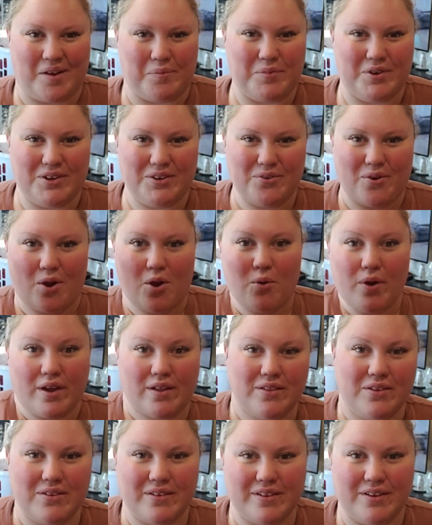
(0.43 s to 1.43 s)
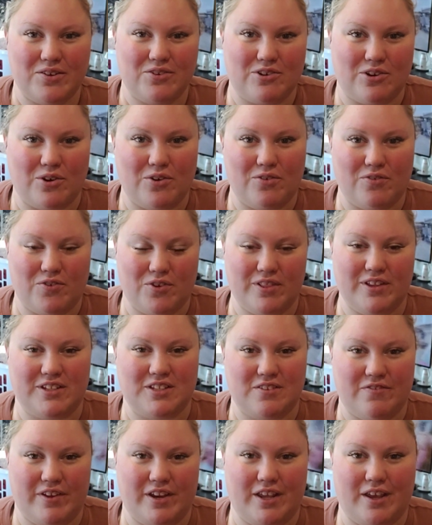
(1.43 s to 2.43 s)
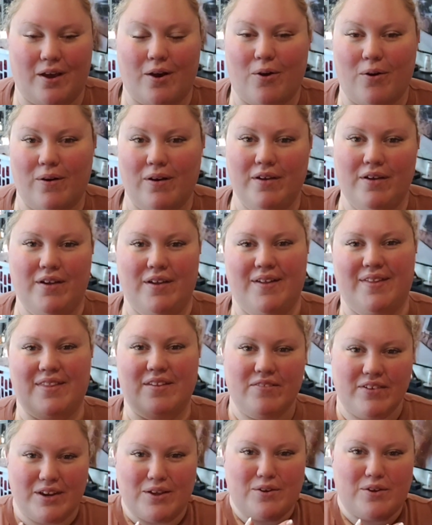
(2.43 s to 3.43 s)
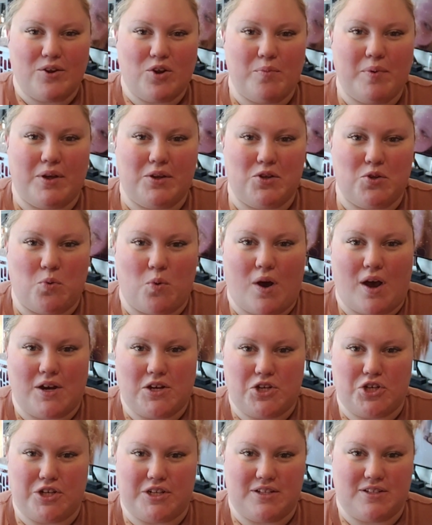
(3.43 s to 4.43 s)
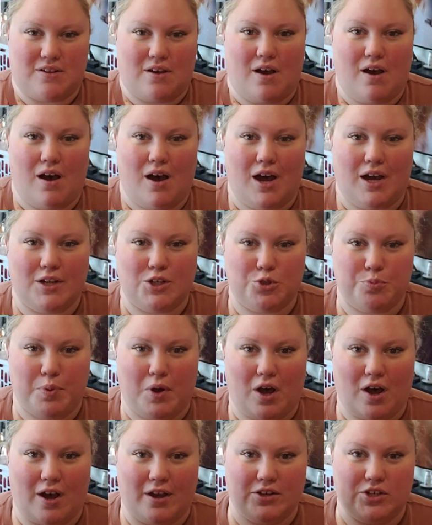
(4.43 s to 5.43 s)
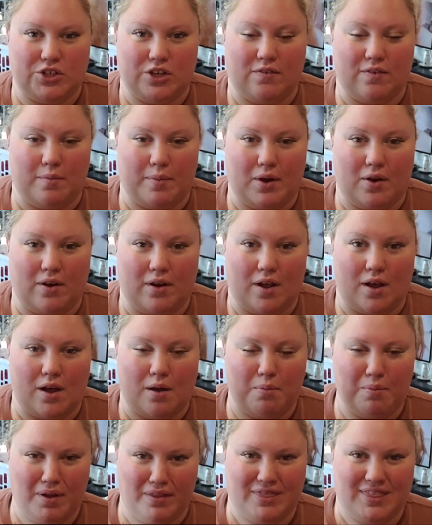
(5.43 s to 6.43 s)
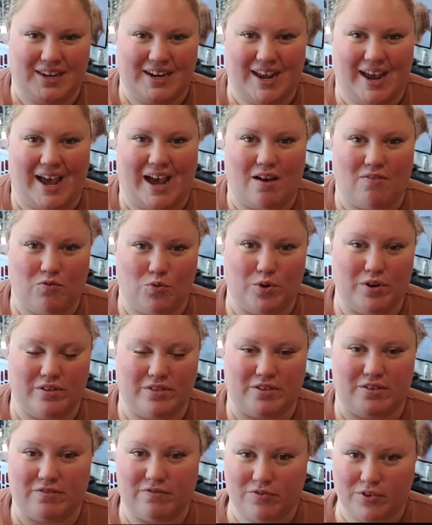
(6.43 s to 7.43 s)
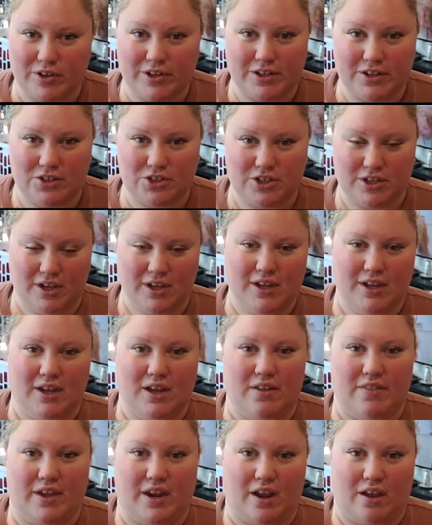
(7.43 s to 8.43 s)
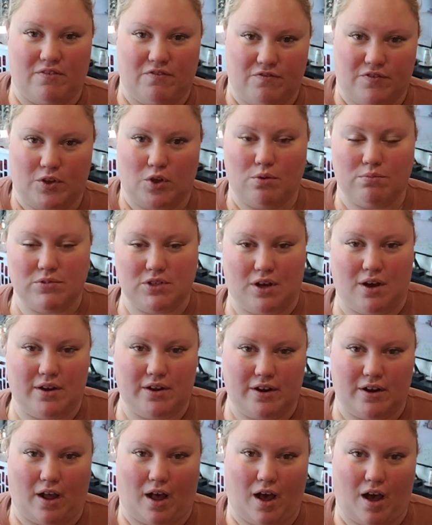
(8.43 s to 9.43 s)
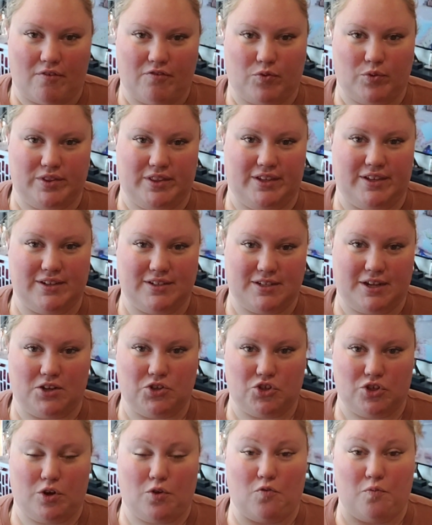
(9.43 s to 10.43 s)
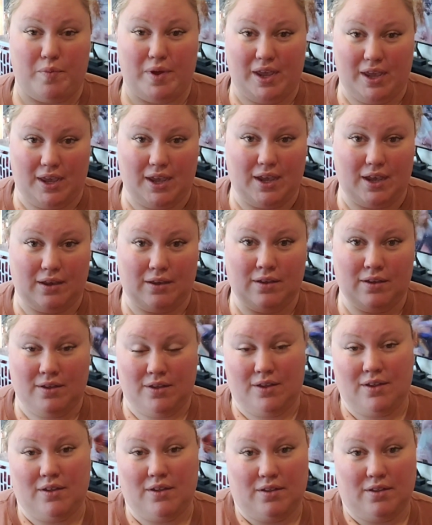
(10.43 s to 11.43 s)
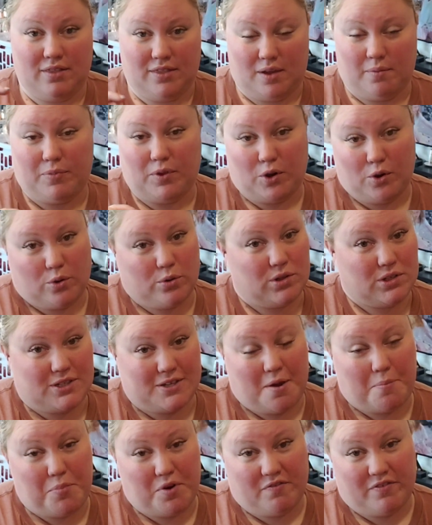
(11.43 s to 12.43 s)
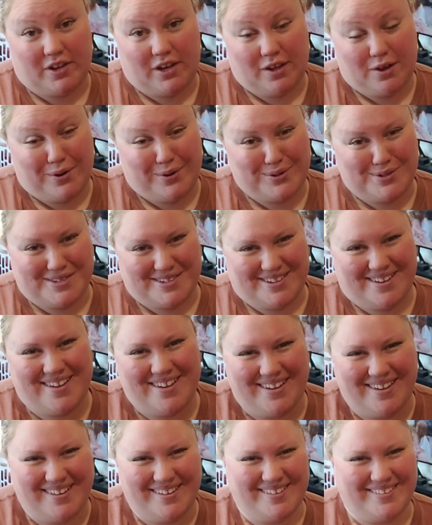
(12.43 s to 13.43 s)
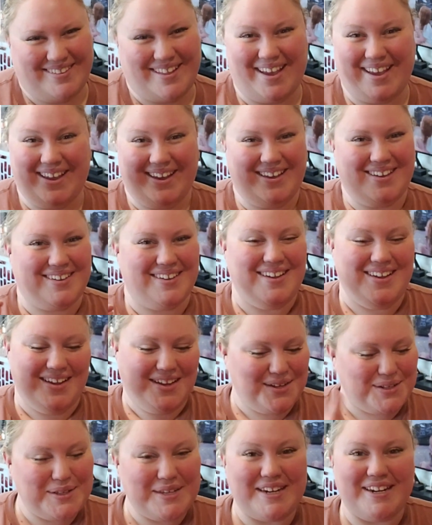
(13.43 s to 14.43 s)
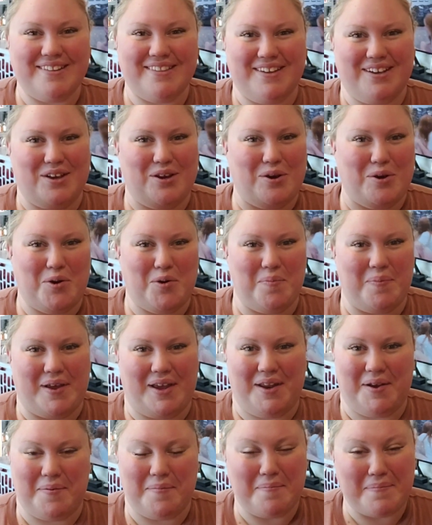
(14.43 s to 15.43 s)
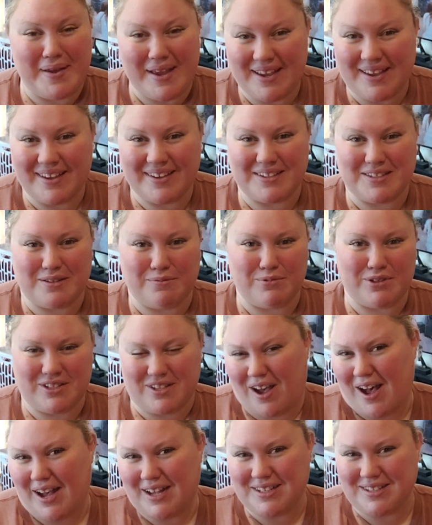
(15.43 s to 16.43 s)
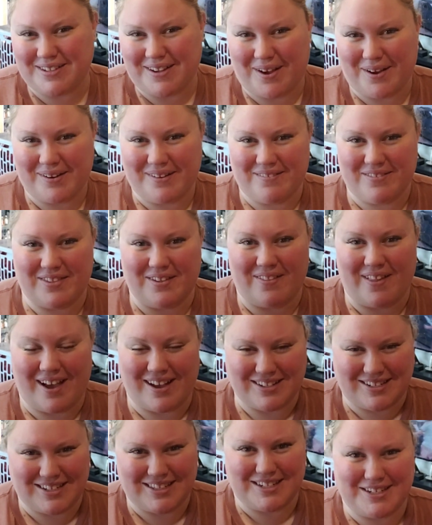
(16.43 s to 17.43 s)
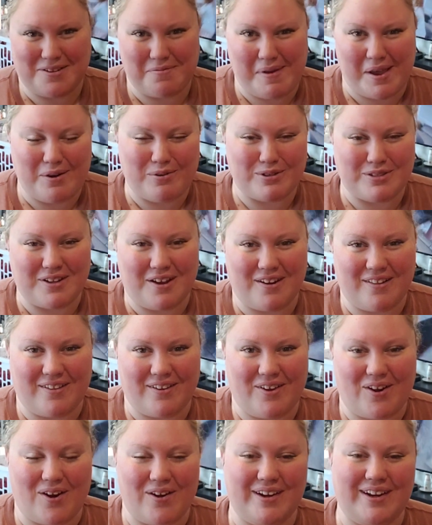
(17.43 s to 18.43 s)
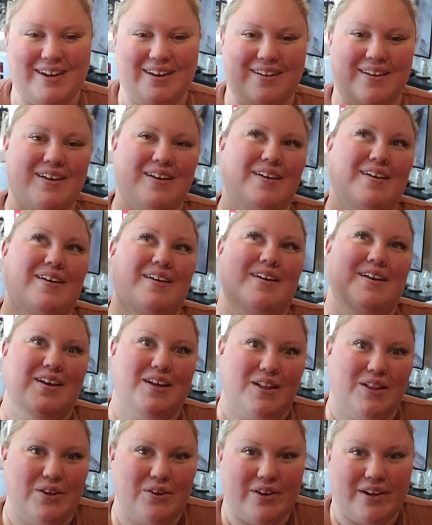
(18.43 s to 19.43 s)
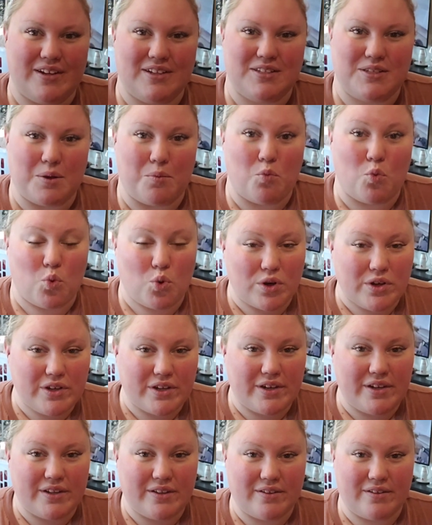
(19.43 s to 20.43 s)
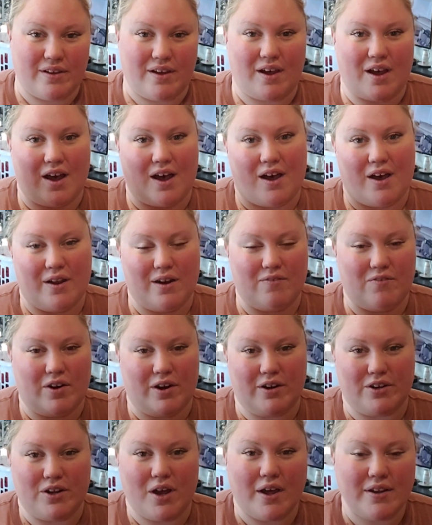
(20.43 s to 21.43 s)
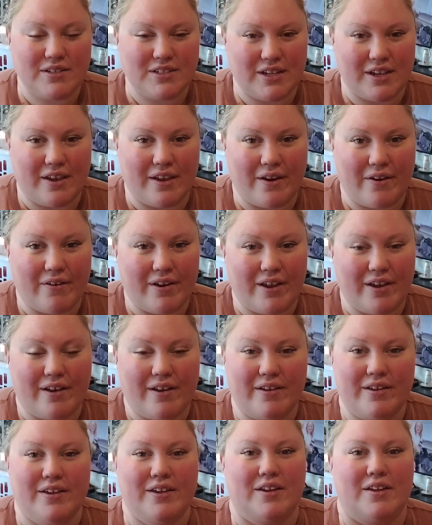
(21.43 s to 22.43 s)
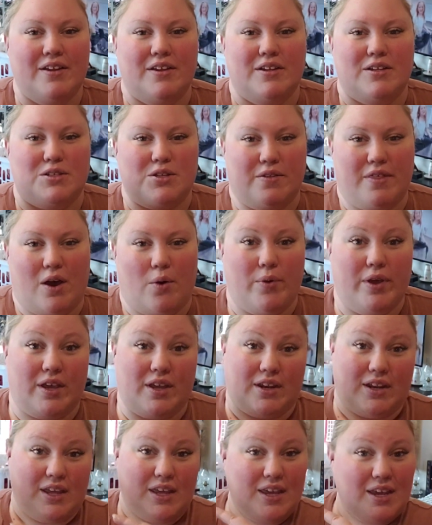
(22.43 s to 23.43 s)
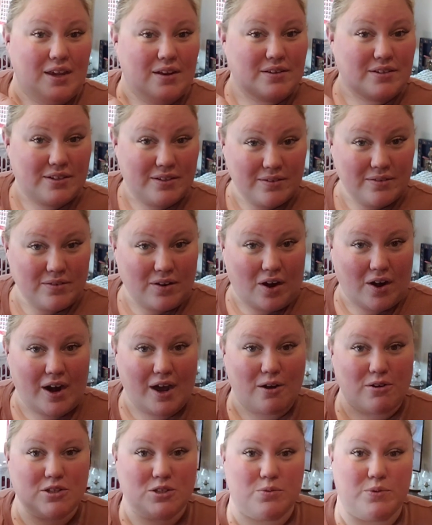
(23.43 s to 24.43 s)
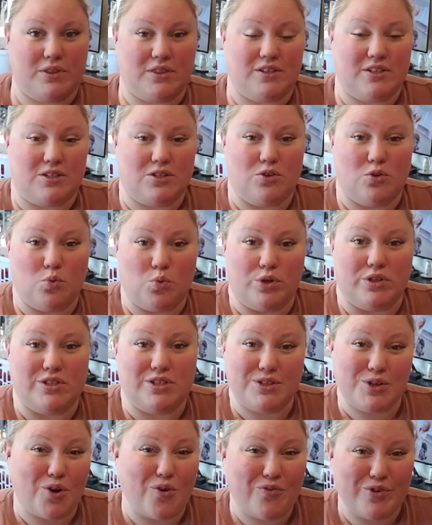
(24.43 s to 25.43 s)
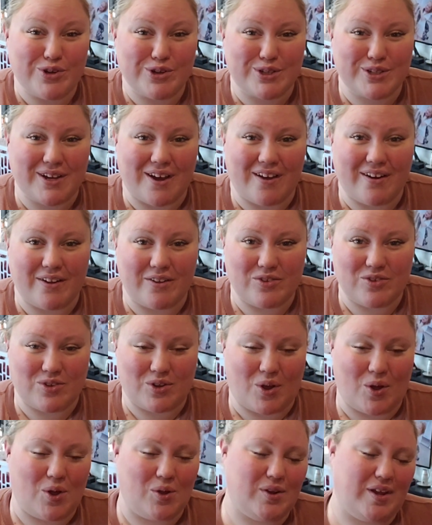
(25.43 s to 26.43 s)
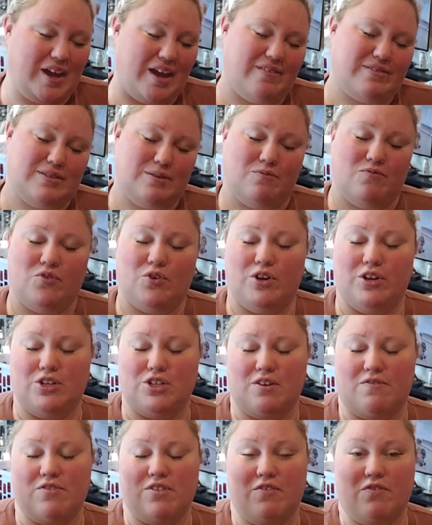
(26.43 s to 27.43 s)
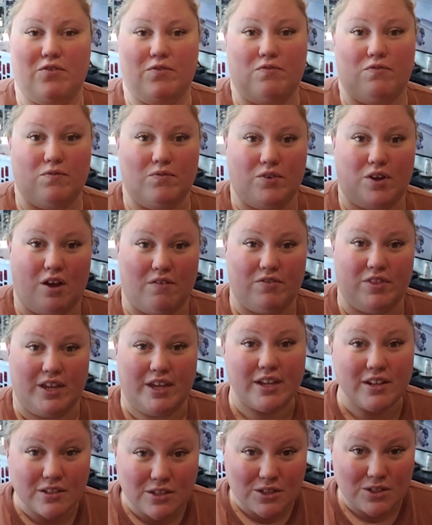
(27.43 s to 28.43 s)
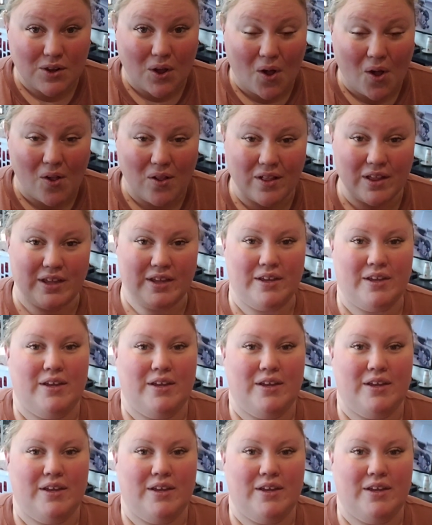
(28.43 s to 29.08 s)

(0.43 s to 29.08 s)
I'm going to do a quick little intro for this video. The video you're about to watch is a hodgepodge of about a month and a half worth of footage that I filmed on and off with the intention of making them their own separate videos, like cleaning the coop and making some sauce out of the last of the tomatoes out of the garden, clearing some wood out of our hunting area so that we can heat our house with this new wood stove we just got installed. I have some footage of the install.